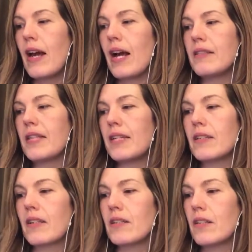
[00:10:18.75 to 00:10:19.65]
and
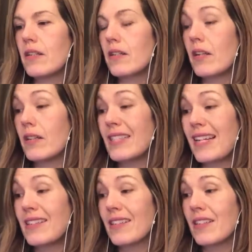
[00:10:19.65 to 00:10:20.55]

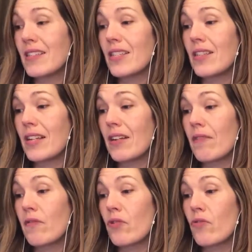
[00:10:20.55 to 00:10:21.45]
data concerning
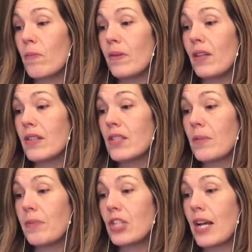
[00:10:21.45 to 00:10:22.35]
vulnerable
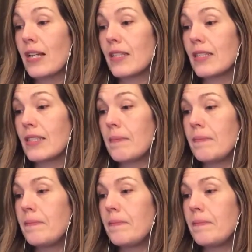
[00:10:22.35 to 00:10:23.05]
subjects.